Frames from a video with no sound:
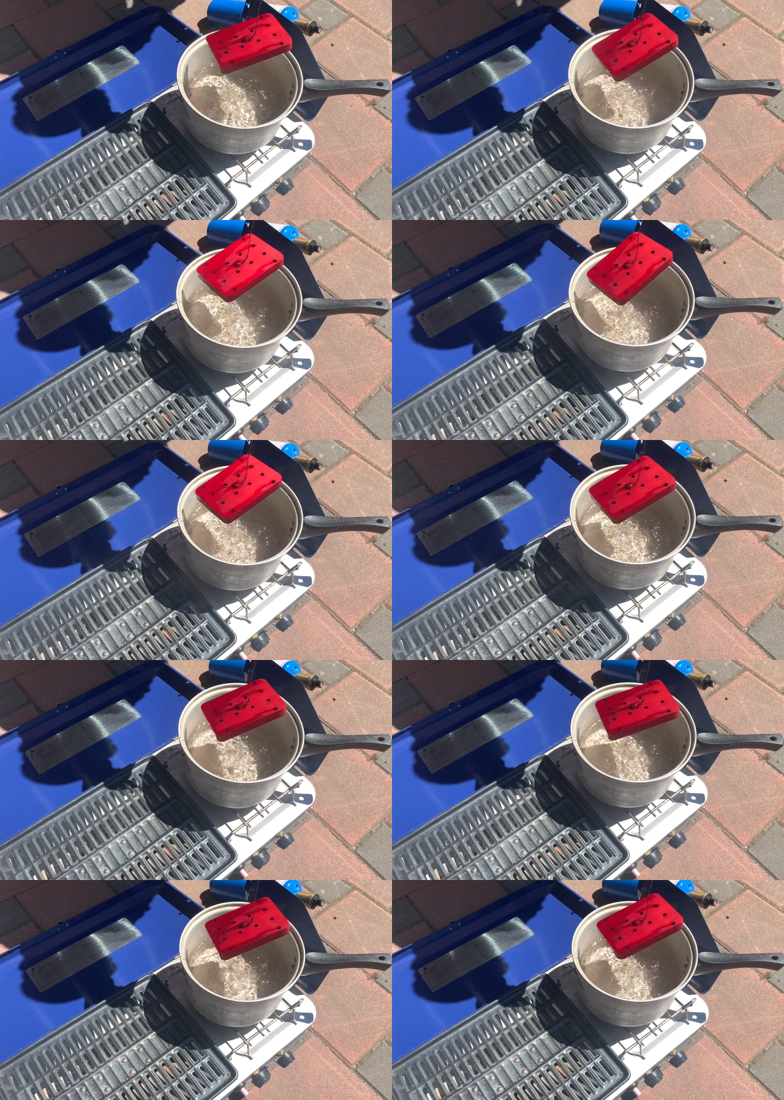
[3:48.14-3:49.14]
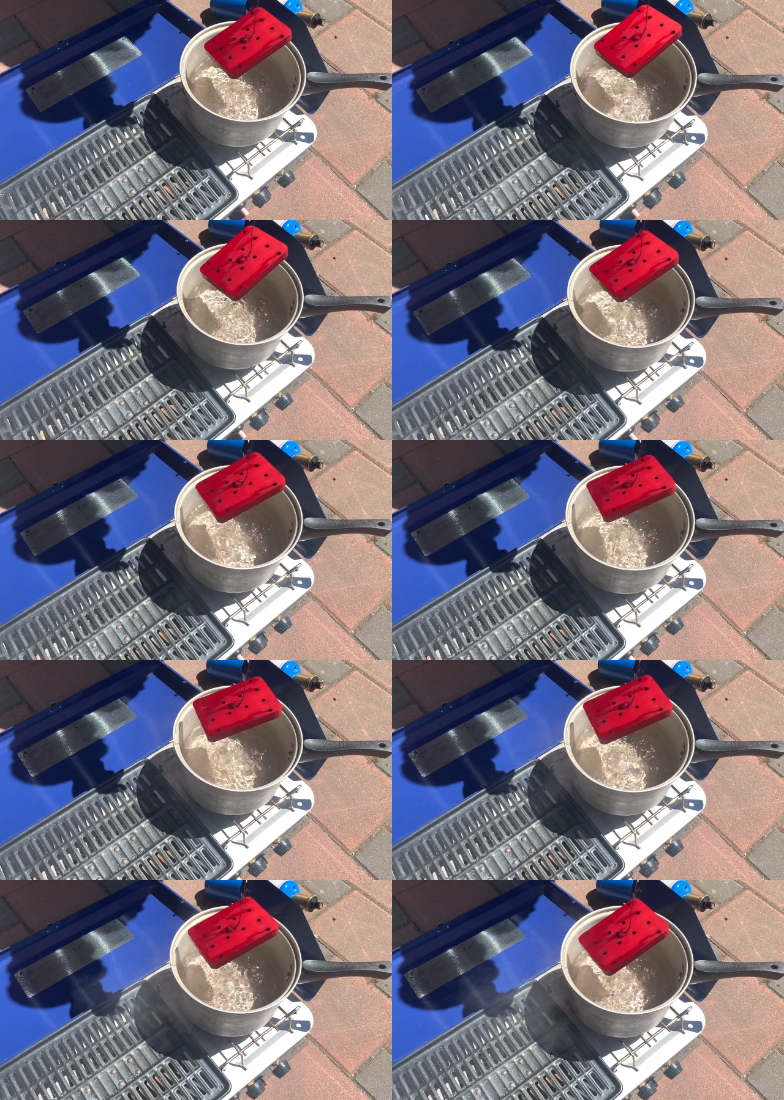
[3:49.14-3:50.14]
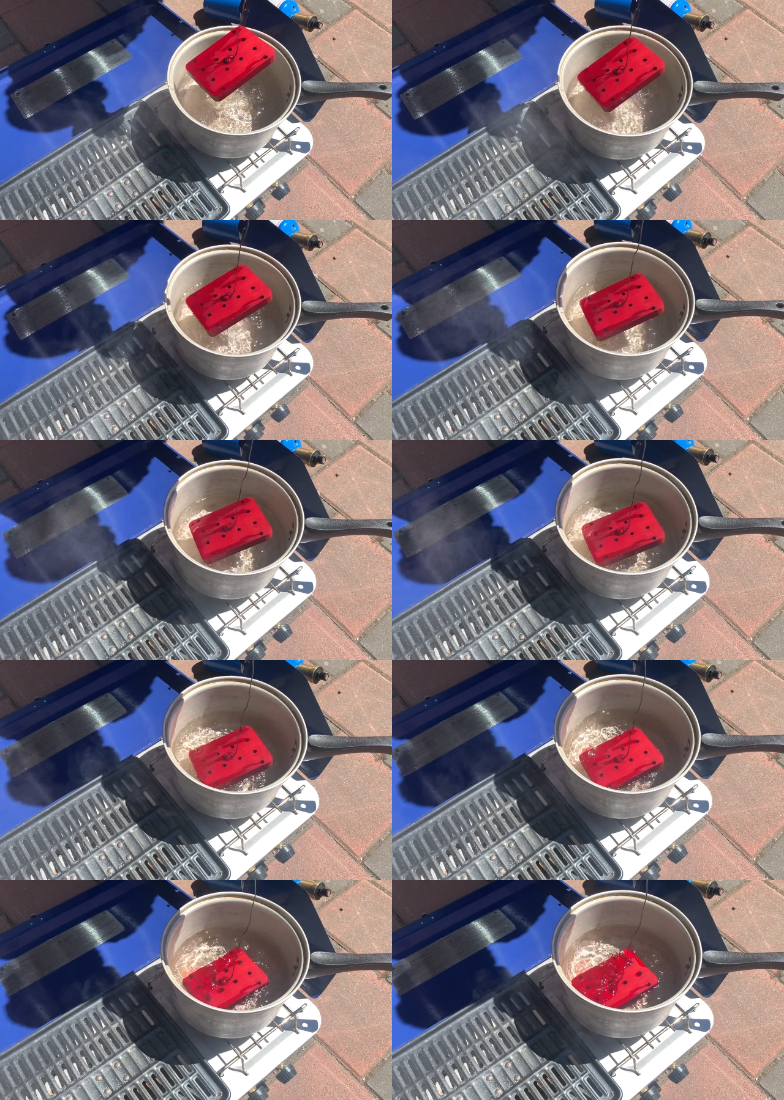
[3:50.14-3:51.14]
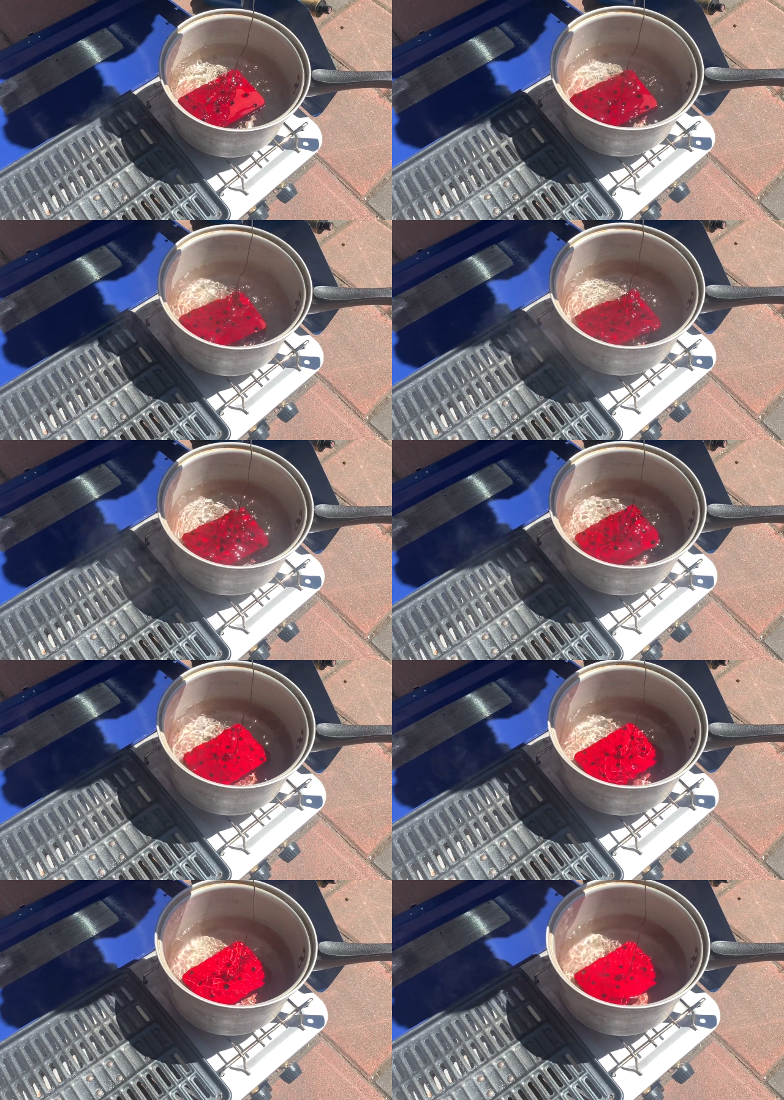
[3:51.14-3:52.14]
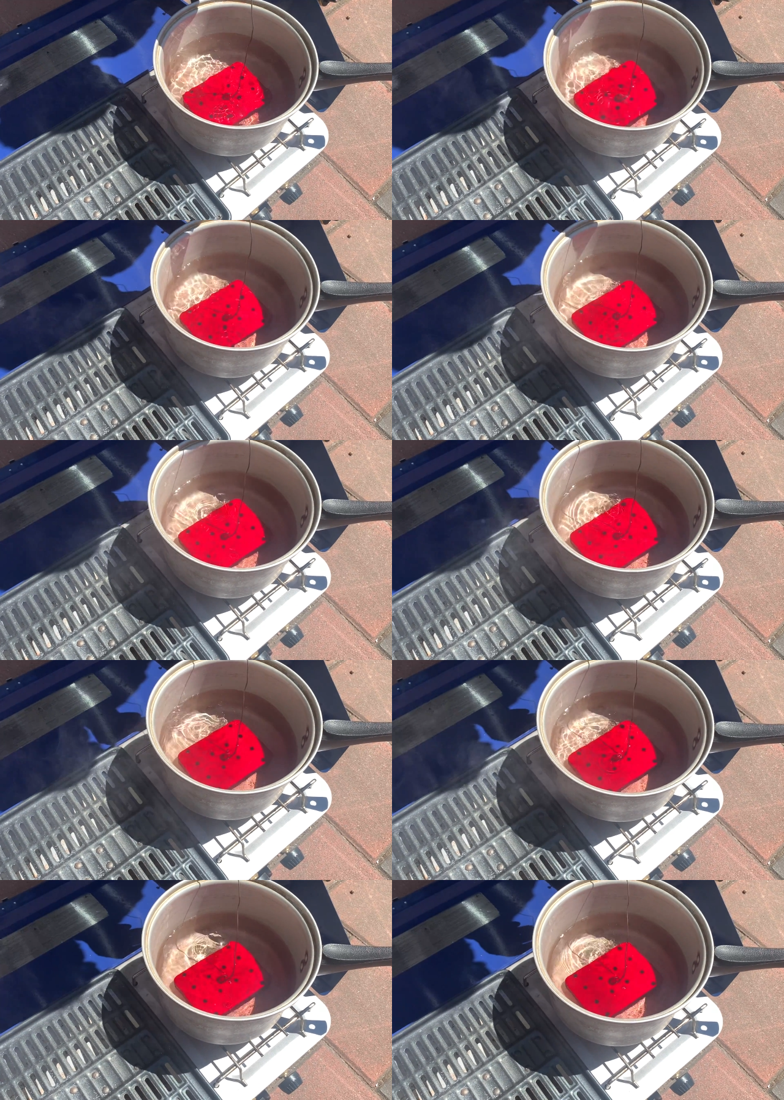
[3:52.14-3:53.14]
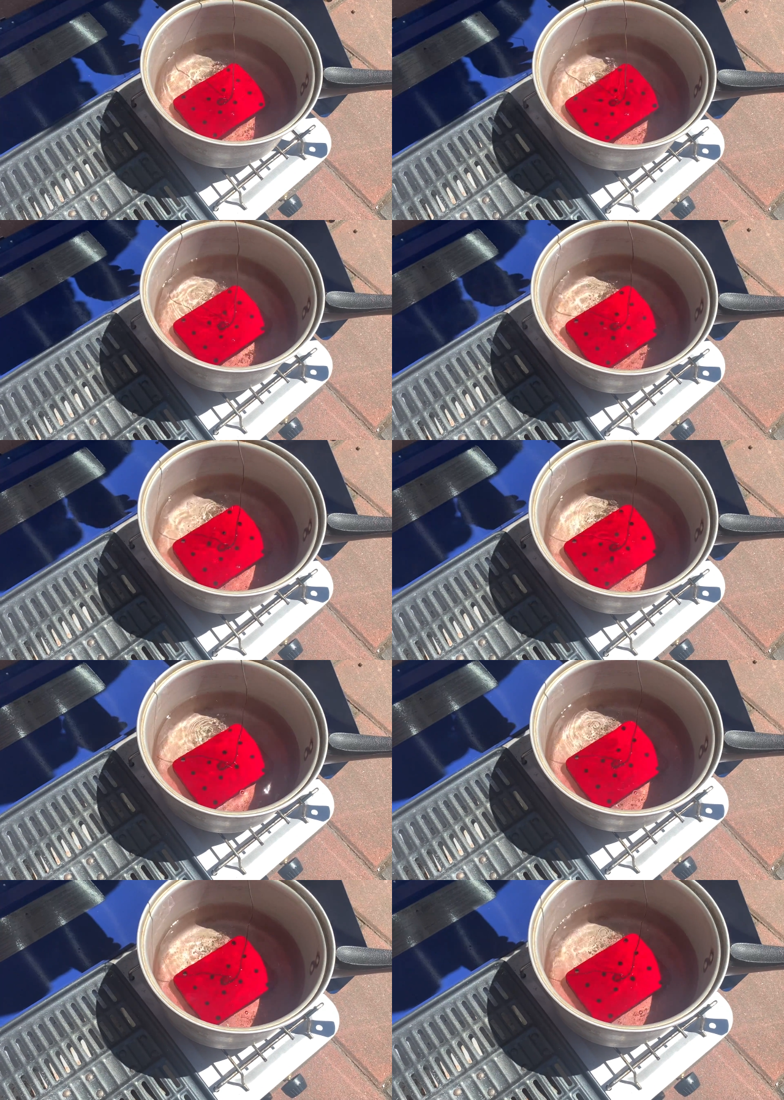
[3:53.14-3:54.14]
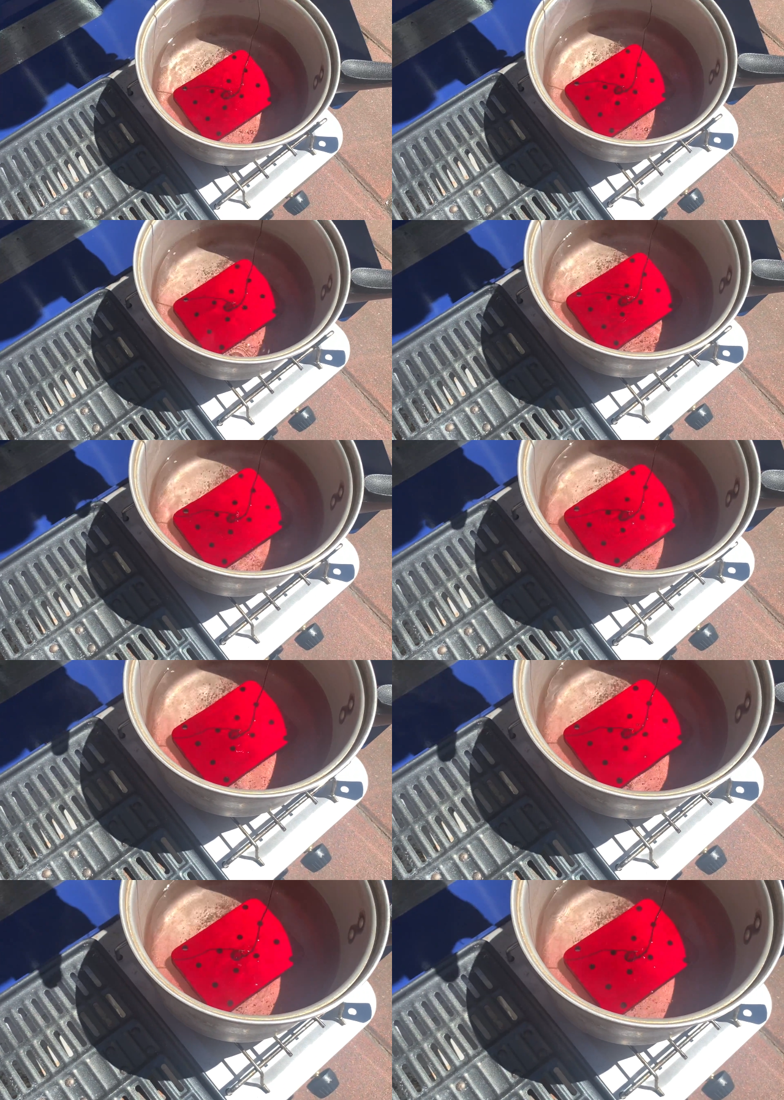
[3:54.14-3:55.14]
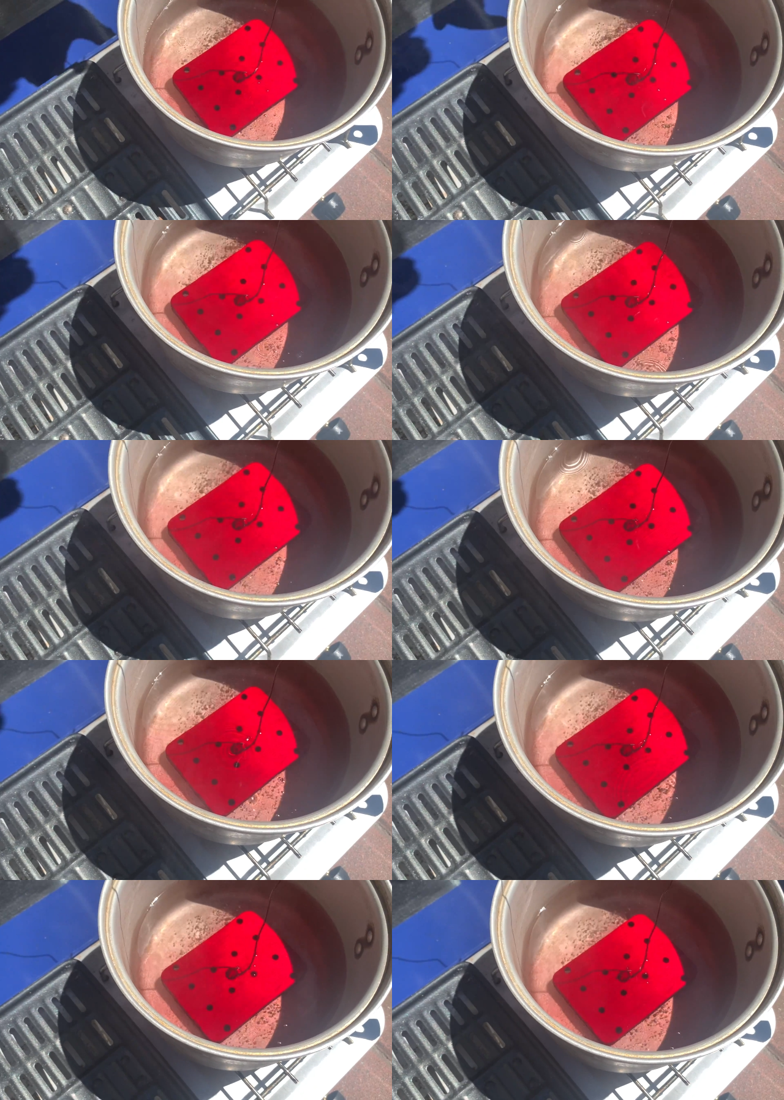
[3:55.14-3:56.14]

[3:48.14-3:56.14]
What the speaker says: No face is visible, so there are no lips to read.